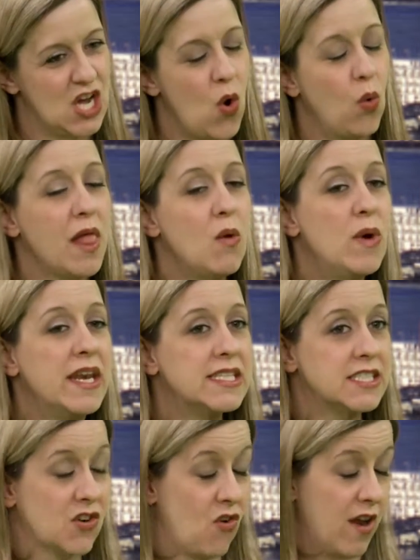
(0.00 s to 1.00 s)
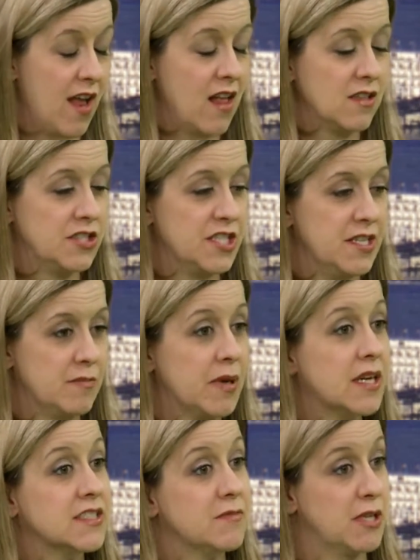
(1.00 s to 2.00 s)
Well, I went into cardiology
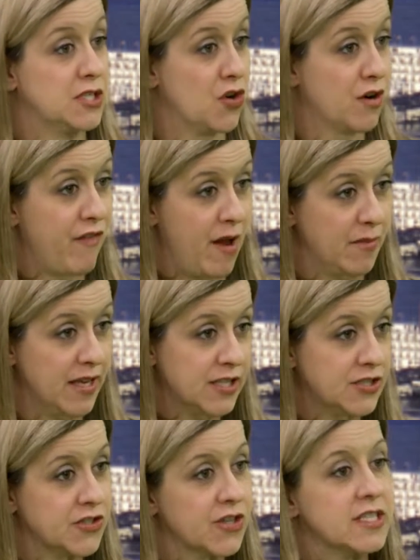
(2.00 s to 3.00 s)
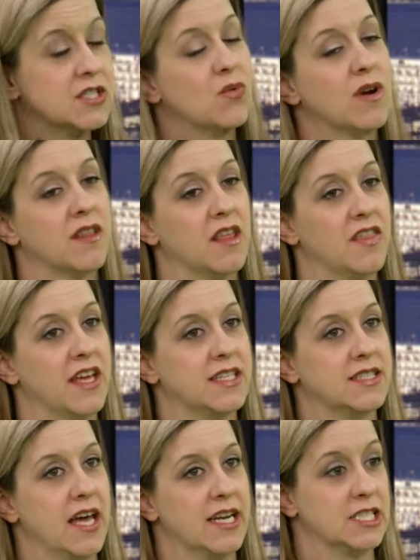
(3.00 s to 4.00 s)
because of my strong family history. It's one of the
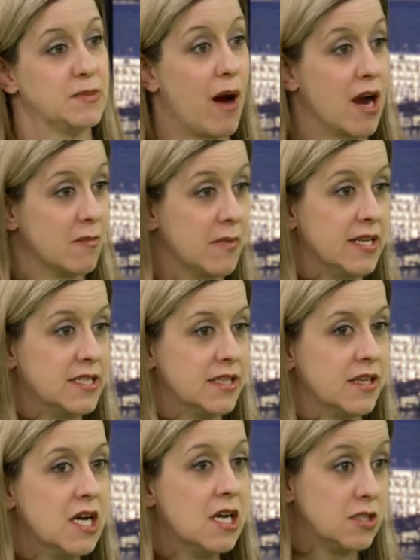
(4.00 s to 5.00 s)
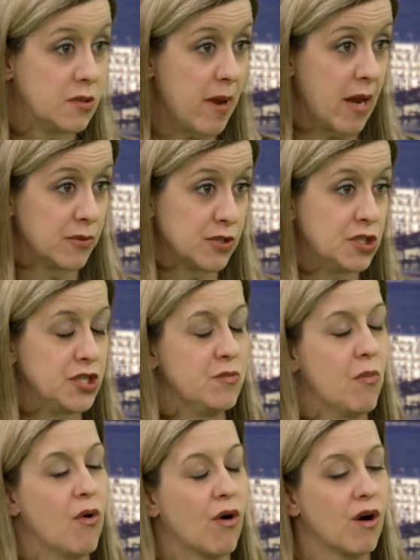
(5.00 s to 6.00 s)
things that inspired me to be able to do
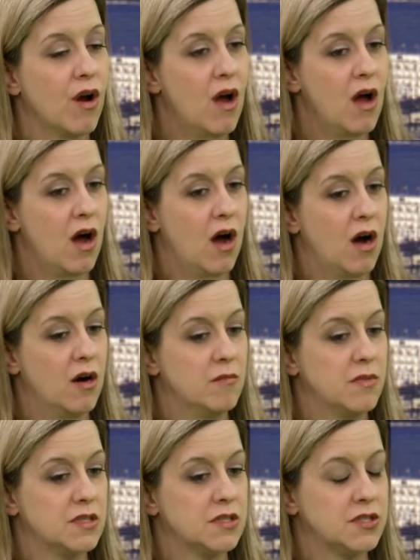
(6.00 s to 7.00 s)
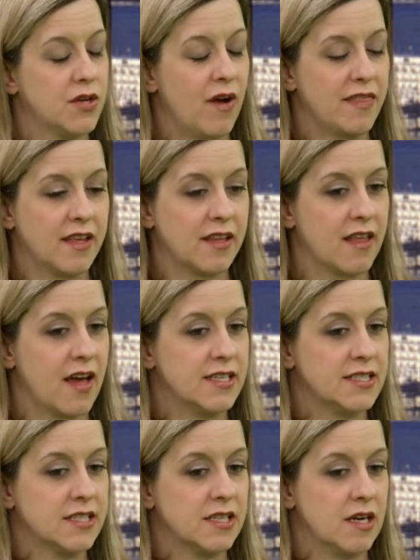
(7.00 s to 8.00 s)
more. So I think
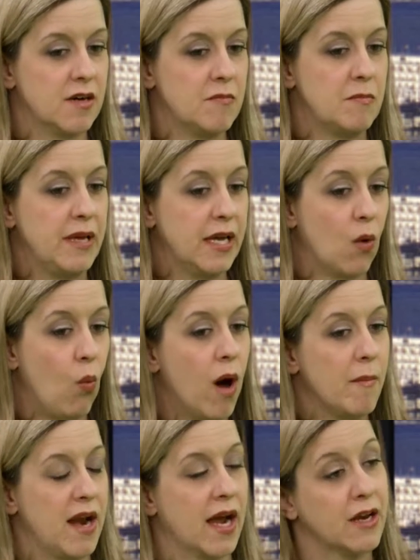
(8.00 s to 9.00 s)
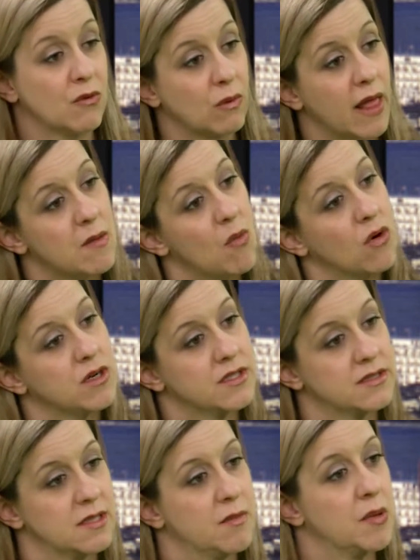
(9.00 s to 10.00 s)
that being a woman, I can relate more to
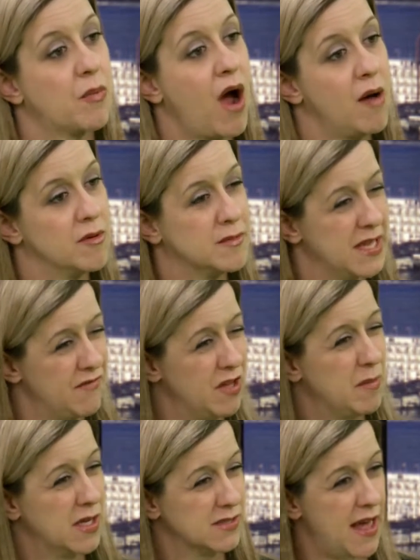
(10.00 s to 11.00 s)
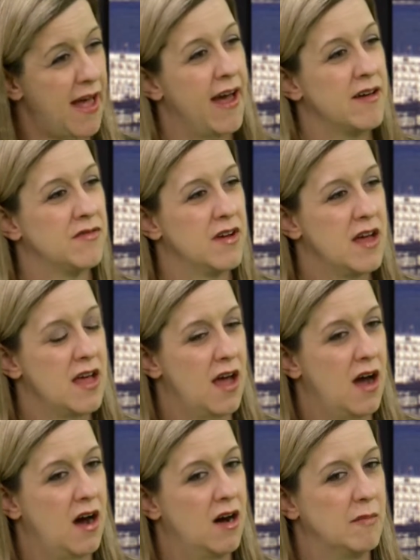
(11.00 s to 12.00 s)
some of the problems that females have,
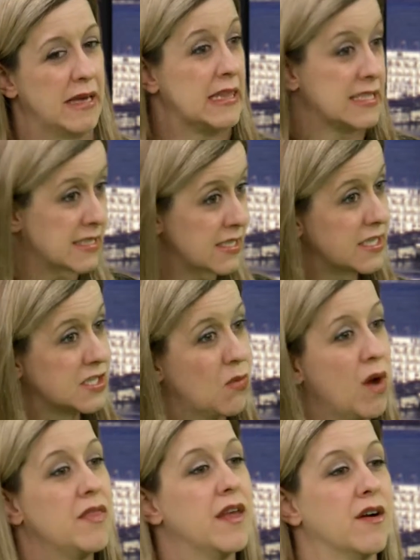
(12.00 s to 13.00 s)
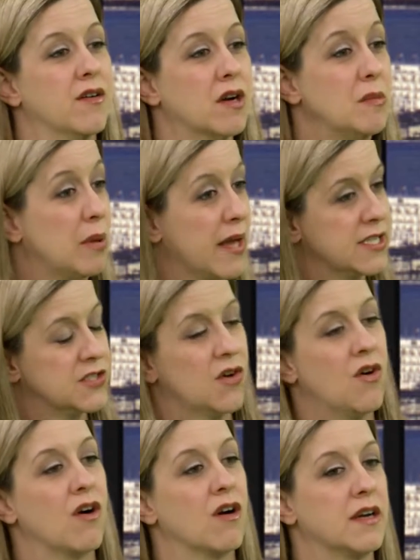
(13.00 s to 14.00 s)
and listening to what their complaints
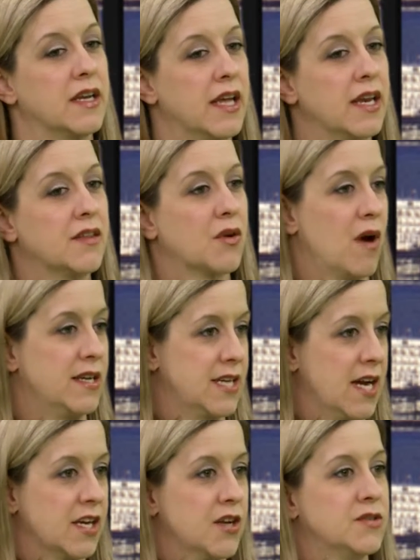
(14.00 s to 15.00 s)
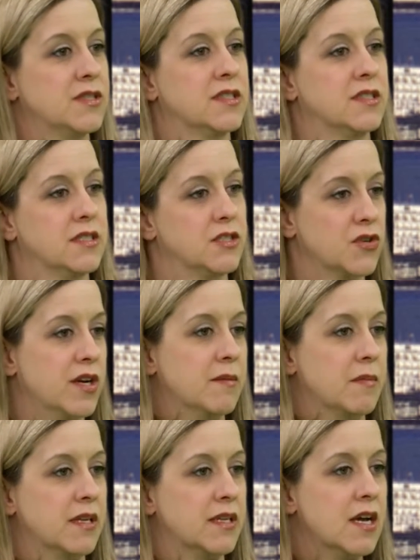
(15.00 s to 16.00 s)
are and getting the right diagnosis and
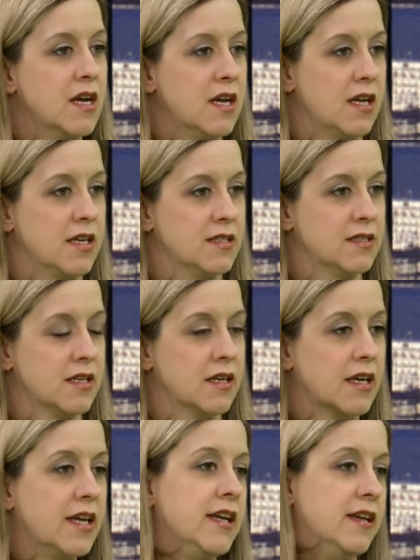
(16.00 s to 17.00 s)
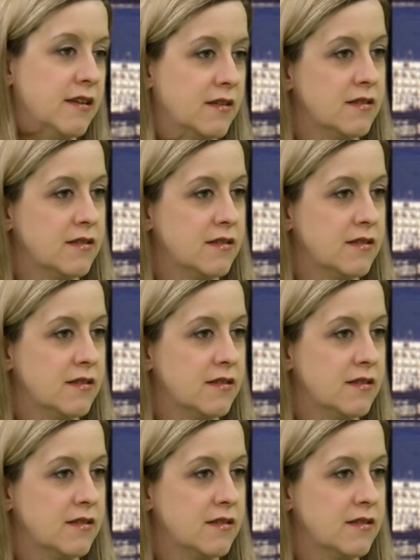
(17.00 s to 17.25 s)
treatment is key.